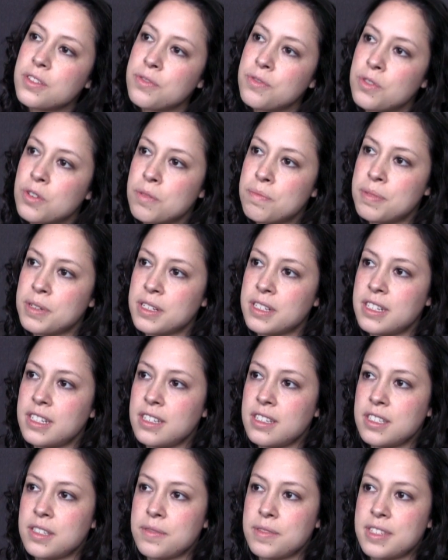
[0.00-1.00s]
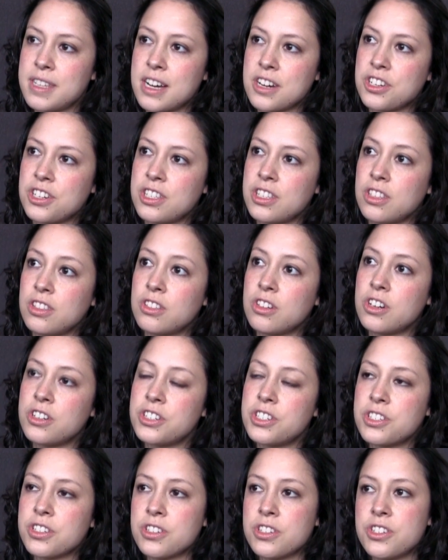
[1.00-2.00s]
of 4 buildings. It was actually the
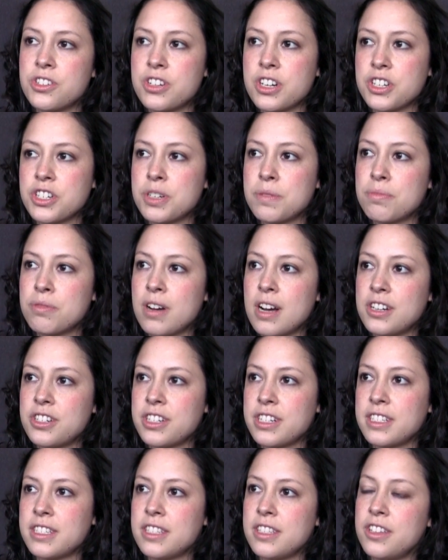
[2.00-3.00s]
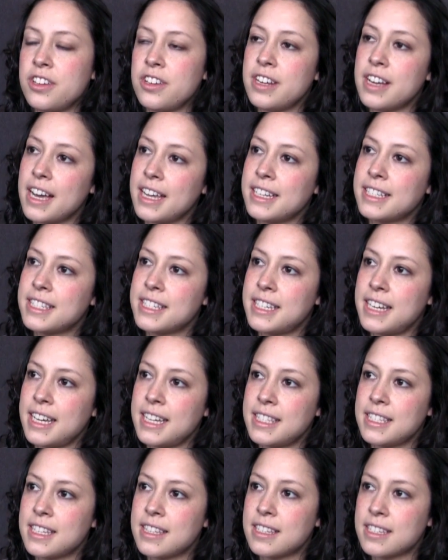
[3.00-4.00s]
largest construction project in the United
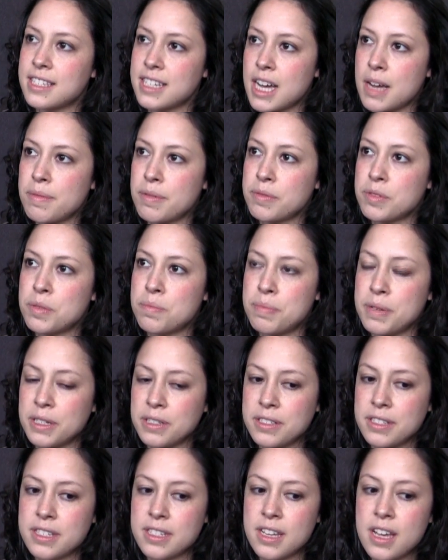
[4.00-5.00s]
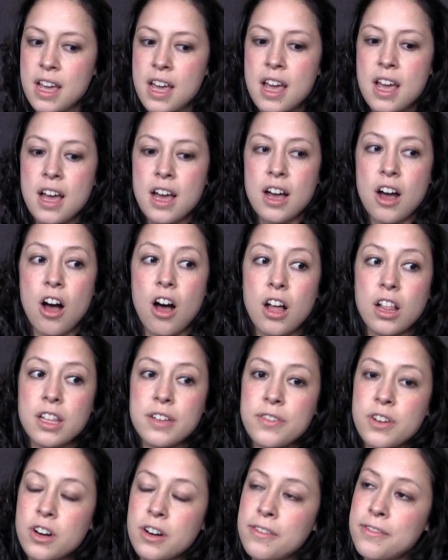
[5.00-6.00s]
States at the time it was built. All
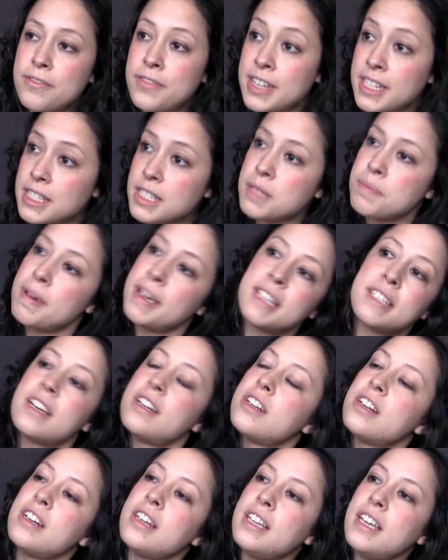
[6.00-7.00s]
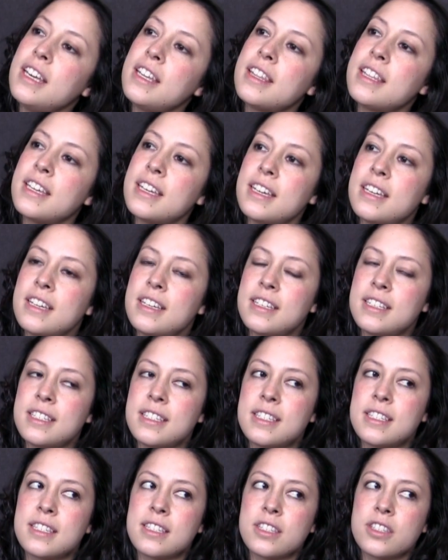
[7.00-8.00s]
of our event space underneath
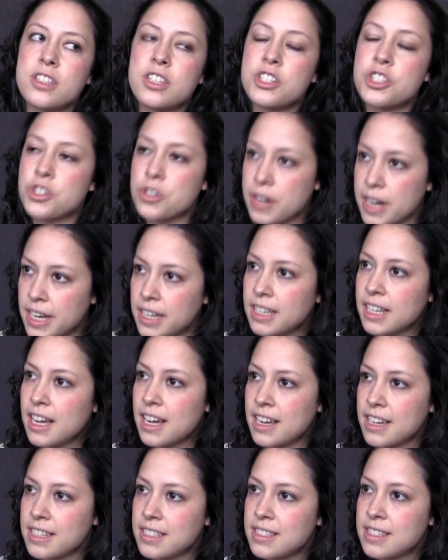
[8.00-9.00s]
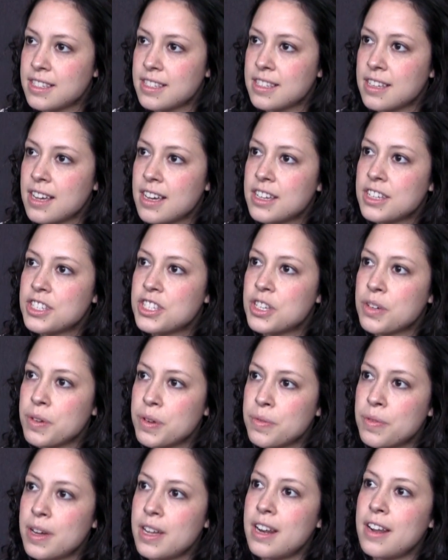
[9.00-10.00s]
is the train lines. So we
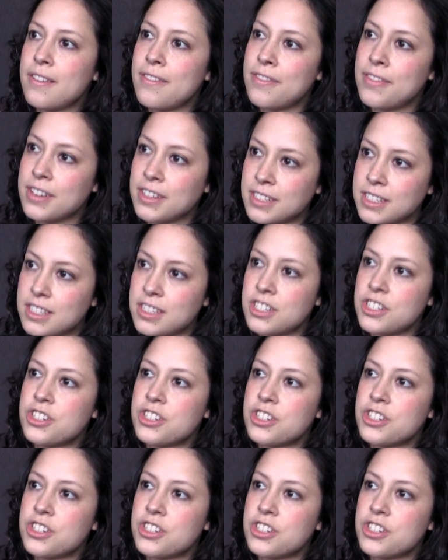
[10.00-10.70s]
went and filled in the